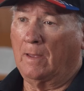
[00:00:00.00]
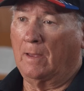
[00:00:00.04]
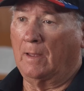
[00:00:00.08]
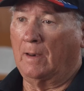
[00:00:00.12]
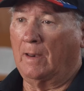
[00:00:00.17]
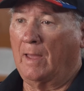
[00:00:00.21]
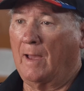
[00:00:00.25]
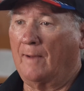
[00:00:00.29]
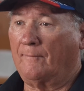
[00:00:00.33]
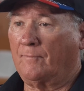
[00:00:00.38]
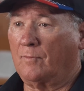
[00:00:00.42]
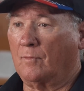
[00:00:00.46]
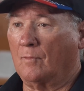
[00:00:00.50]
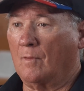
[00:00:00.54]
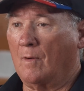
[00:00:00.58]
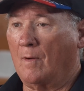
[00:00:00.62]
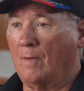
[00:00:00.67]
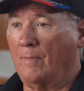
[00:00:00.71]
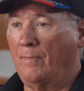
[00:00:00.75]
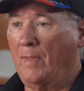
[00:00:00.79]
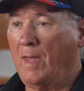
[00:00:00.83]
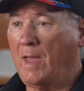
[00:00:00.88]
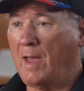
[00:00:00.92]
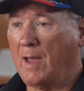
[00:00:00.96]
And after
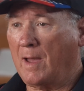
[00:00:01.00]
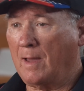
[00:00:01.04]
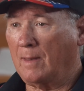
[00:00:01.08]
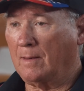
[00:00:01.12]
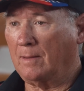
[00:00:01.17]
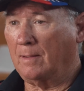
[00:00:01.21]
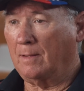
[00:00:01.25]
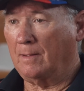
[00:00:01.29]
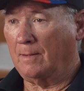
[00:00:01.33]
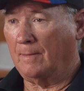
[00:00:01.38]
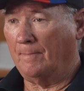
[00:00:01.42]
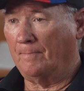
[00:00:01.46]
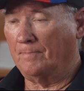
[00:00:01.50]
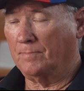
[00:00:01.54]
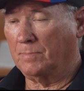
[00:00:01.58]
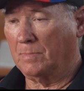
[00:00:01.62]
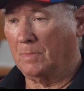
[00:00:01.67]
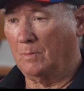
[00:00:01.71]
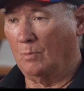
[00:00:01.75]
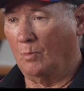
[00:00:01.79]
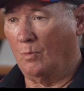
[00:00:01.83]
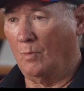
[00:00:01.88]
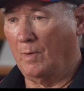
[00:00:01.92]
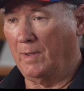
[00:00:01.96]
all that,
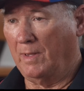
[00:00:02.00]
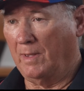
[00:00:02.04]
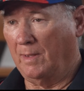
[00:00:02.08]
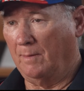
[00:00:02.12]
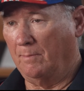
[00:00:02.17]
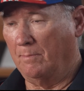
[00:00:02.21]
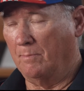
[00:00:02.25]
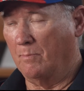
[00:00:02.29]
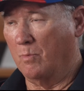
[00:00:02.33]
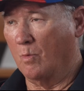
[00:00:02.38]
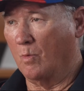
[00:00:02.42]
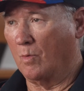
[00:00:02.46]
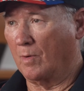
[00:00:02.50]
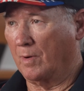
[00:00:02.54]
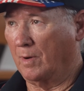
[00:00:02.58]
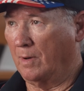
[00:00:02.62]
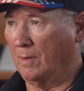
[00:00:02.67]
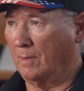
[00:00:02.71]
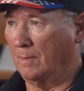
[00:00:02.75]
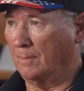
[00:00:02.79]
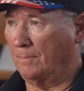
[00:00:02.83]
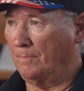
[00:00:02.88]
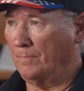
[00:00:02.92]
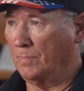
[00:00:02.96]
we boarded
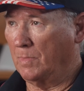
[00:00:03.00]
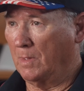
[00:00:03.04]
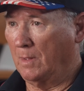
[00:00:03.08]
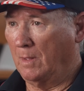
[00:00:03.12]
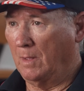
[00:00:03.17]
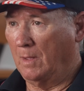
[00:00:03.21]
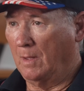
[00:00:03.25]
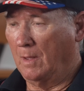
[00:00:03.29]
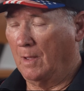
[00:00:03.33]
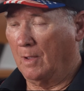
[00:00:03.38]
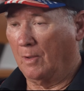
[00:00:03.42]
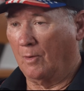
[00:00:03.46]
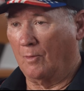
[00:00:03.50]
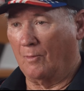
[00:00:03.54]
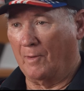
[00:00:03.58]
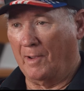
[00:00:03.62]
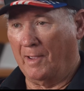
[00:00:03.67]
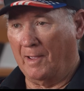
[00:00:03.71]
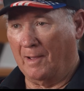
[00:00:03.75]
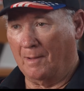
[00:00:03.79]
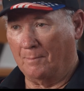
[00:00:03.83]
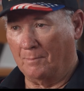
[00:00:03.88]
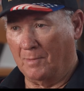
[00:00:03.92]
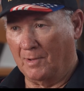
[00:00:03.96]
a
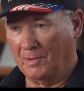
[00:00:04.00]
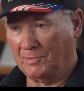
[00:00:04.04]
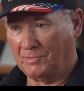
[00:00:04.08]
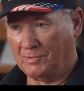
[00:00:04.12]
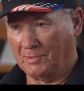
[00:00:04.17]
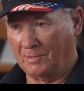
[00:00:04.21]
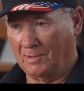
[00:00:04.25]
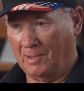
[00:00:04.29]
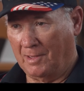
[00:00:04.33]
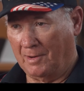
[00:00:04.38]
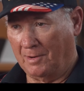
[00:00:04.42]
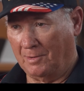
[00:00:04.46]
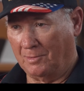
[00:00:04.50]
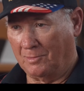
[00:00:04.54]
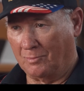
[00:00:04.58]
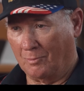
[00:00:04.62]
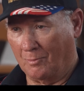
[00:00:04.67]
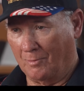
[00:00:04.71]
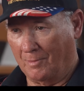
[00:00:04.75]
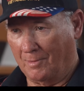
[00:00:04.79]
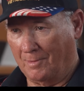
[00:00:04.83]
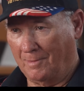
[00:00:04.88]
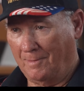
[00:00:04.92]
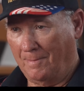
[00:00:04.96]
Greyhound bus and headed
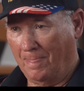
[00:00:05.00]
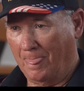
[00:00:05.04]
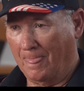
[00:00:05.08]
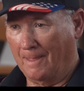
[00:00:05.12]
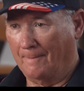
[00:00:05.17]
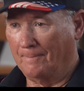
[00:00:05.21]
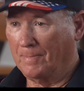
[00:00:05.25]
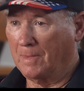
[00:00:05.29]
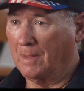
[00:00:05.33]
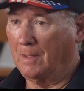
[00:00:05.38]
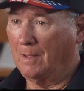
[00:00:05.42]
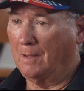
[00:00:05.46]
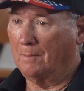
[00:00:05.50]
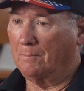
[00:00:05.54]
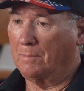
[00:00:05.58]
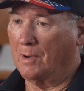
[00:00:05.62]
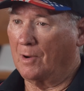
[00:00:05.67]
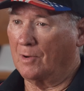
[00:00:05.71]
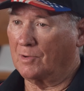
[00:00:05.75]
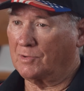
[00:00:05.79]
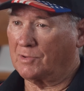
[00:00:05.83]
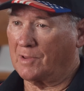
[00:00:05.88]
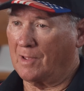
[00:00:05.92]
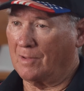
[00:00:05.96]
toward
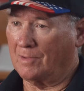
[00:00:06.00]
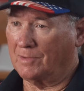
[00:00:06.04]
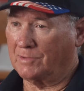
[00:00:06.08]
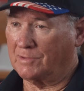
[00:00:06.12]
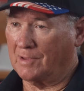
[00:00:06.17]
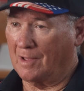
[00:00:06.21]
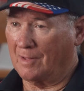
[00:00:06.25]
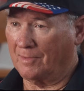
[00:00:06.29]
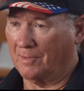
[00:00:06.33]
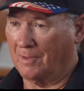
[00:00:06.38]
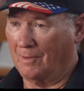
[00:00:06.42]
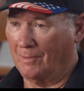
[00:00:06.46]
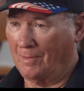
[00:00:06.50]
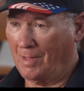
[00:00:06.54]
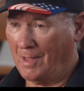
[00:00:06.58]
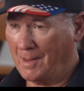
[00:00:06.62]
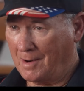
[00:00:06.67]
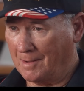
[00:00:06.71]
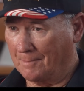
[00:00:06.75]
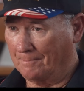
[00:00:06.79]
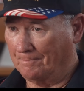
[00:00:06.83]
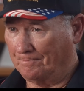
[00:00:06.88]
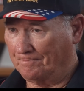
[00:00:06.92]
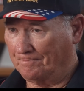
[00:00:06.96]
Parris Island, South Carolina.